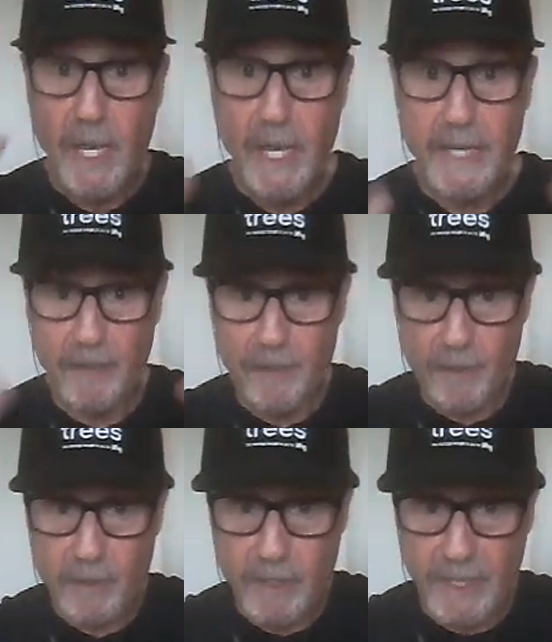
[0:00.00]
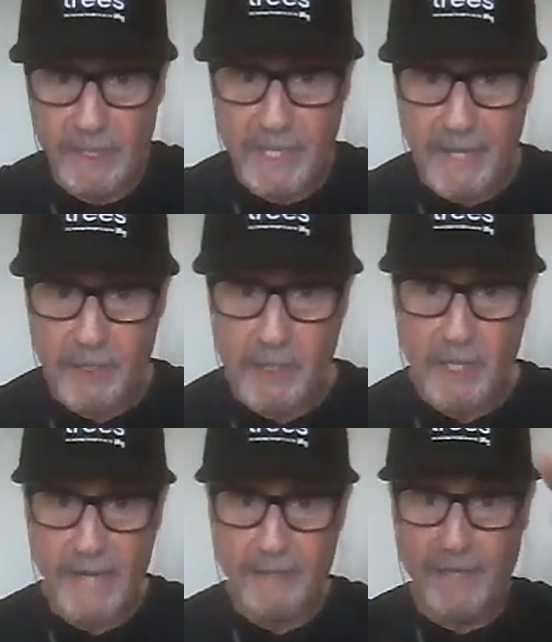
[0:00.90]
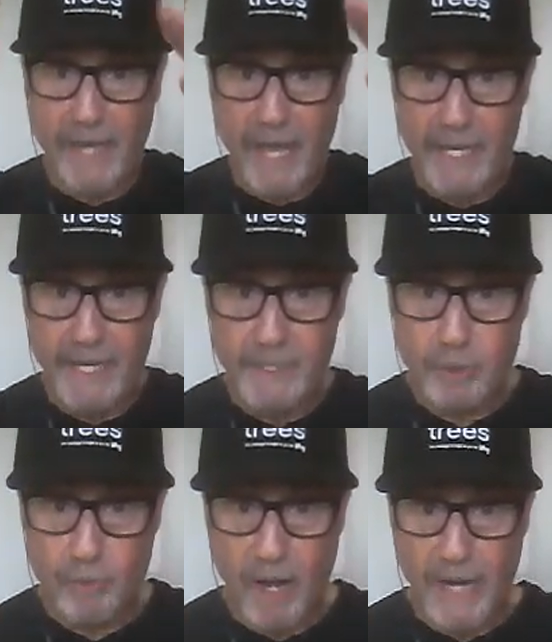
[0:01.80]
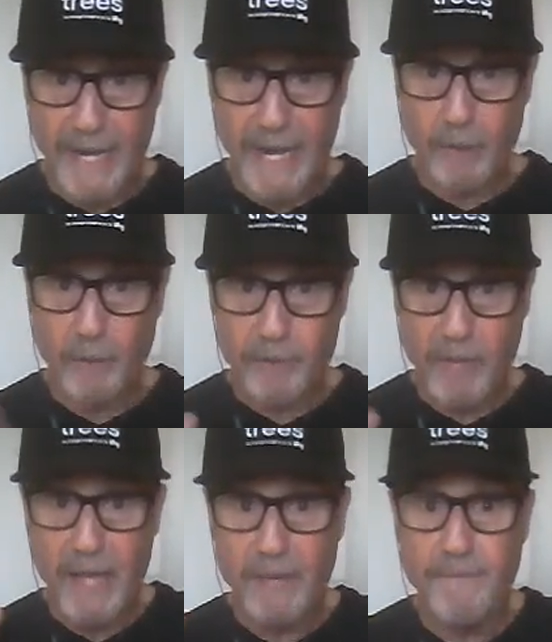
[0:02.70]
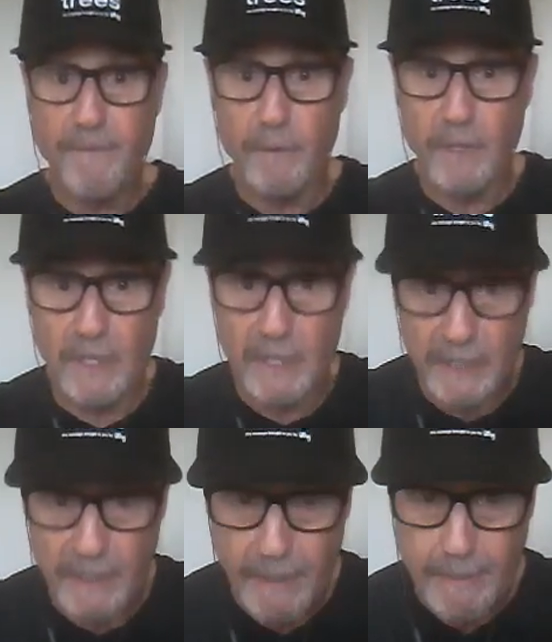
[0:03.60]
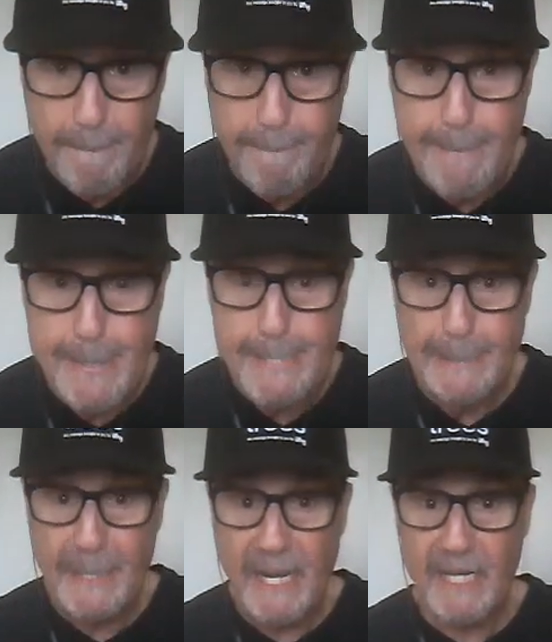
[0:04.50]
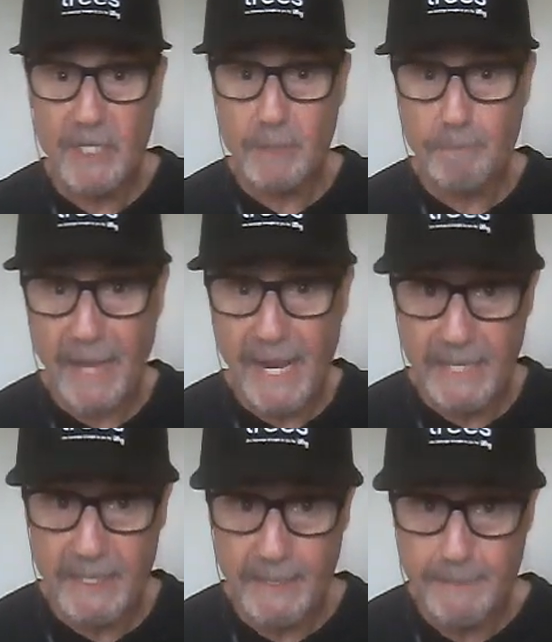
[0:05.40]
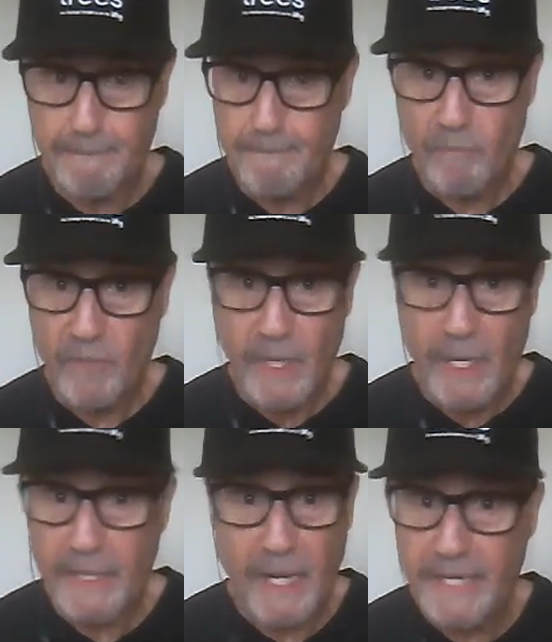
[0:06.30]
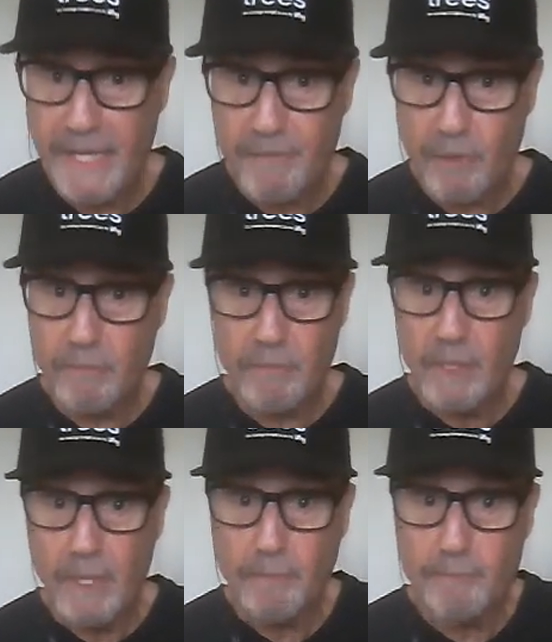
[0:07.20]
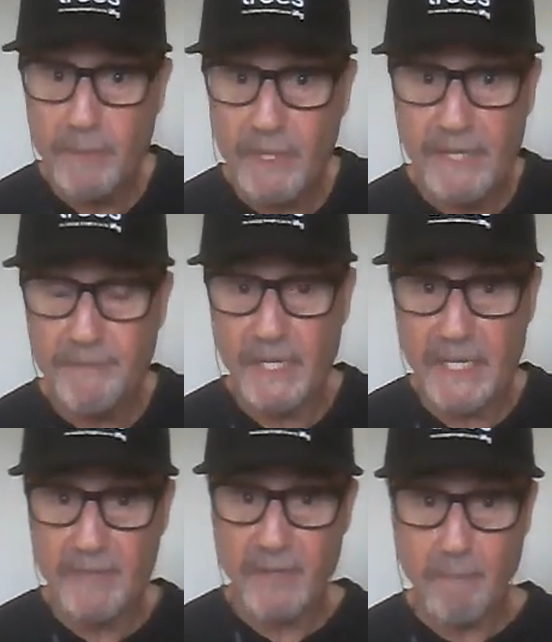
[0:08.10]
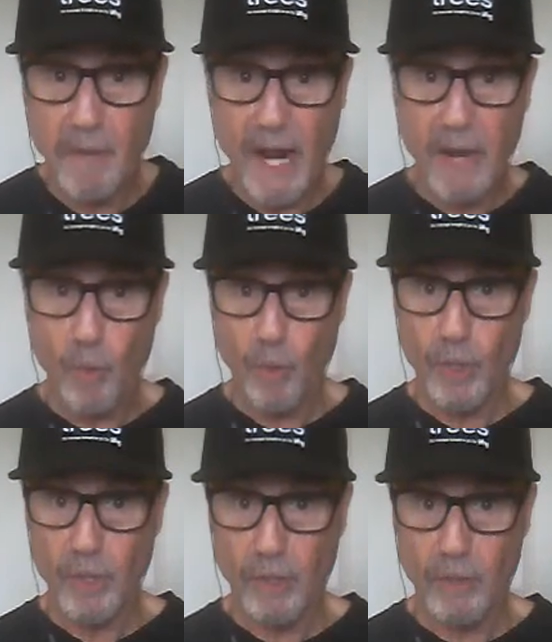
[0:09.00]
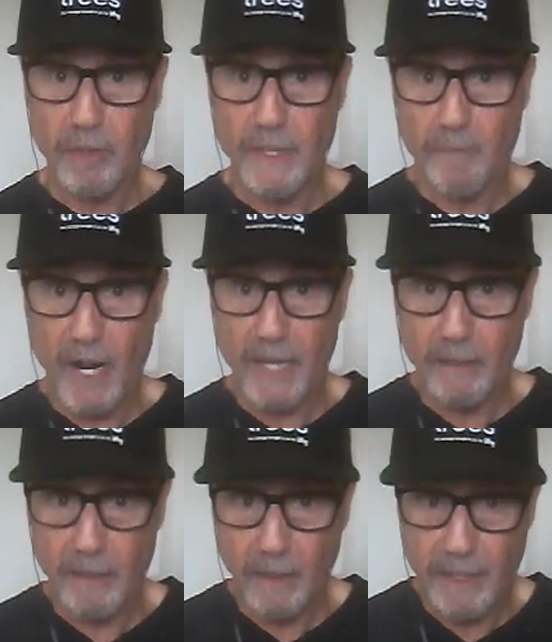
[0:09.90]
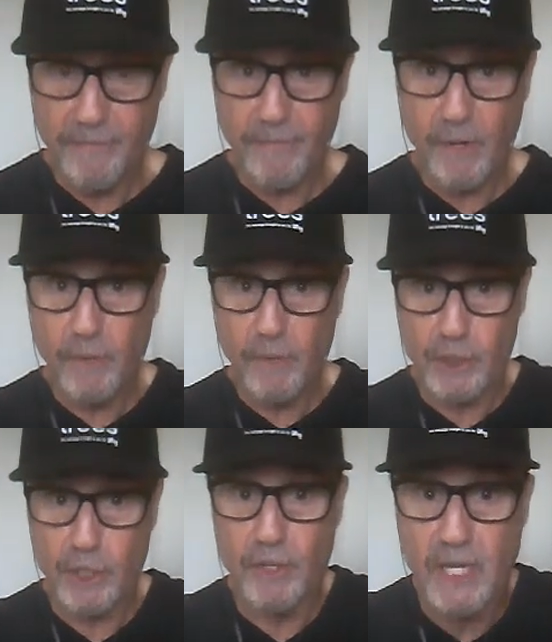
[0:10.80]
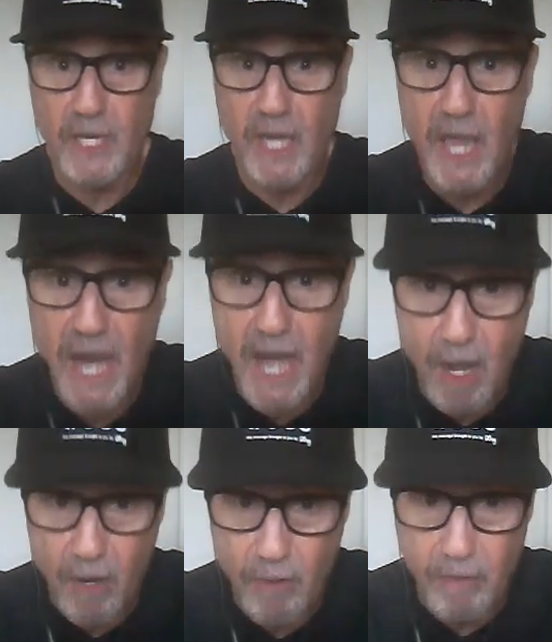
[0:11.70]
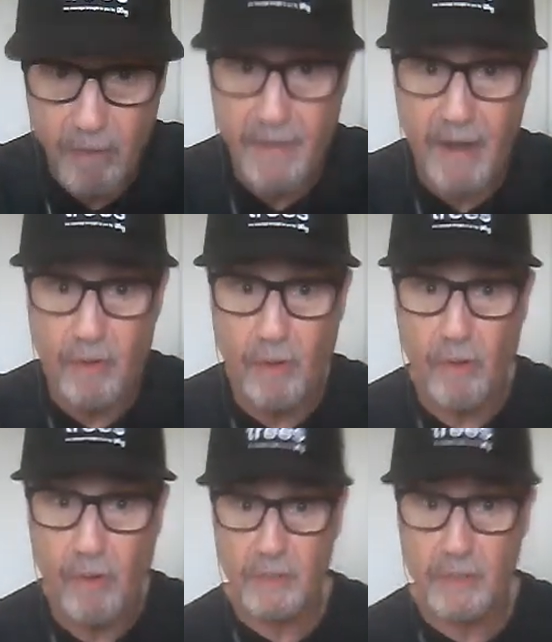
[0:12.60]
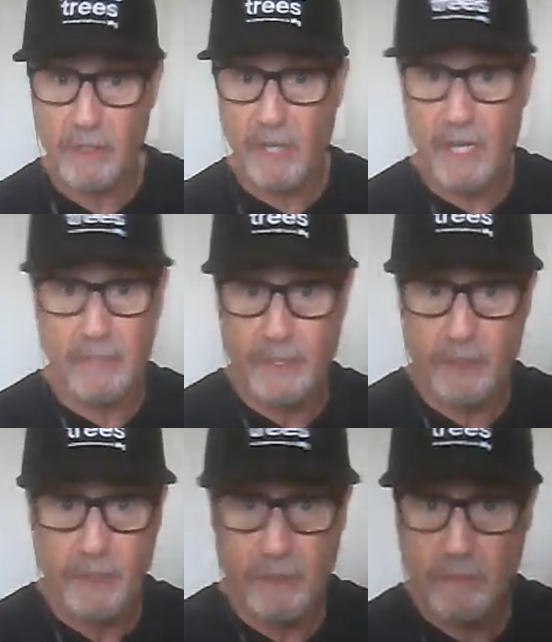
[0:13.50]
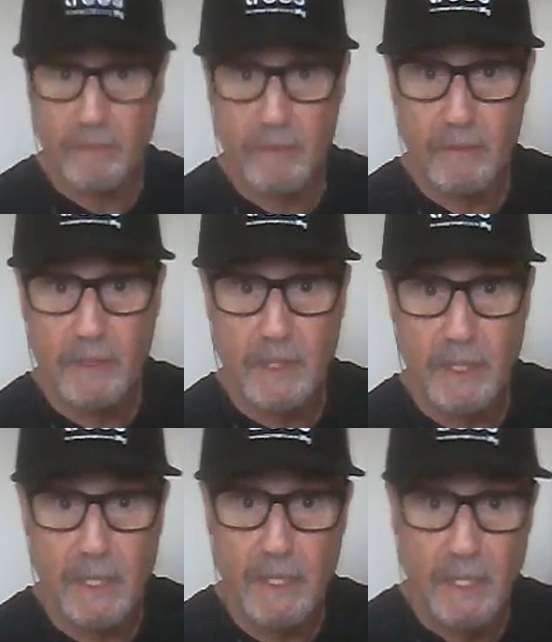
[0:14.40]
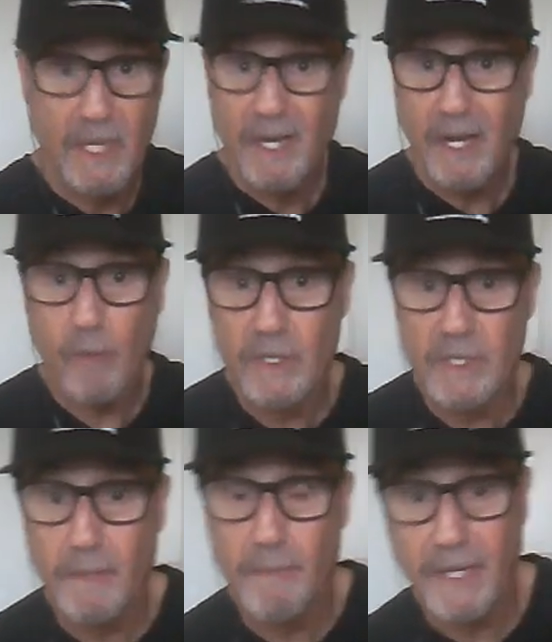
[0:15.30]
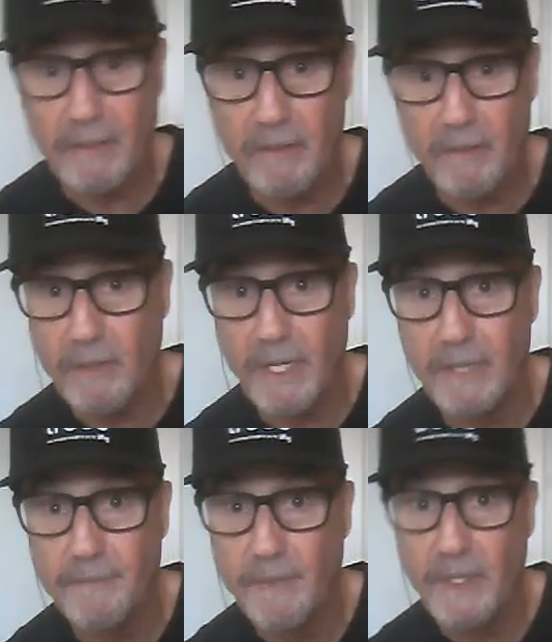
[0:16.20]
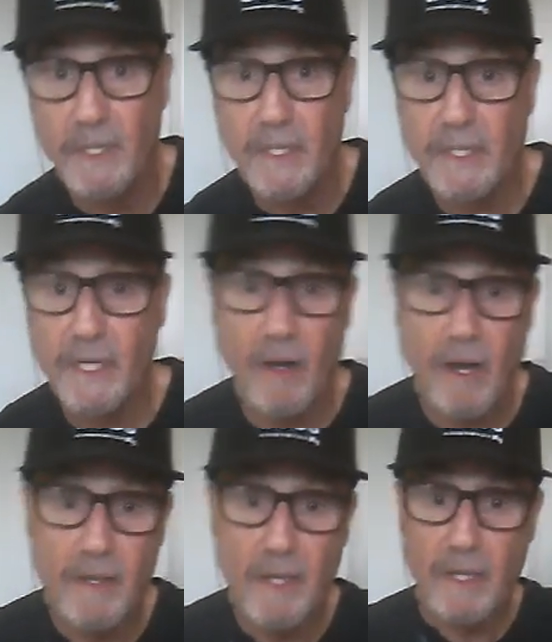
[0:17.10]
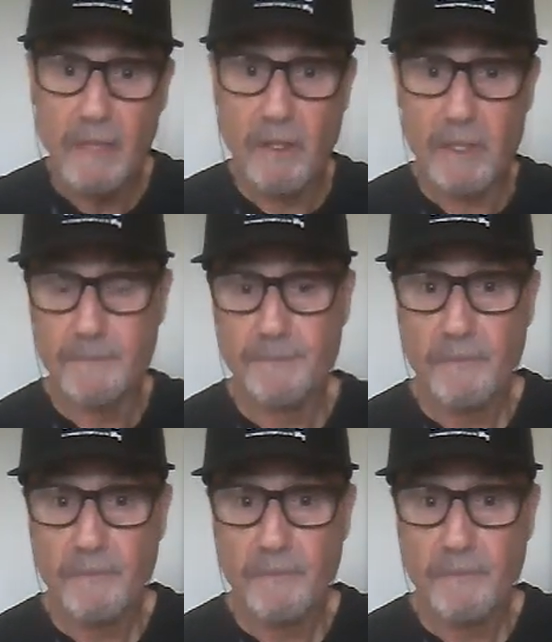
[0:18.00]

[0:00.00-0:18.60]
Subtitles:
and other things outside of the AA triangle, thankfully, I expanded. And I never believed in giving my will and my life over to the care of Alcoholics Anonymous. Okay, I wasn't about to do that. You know, look,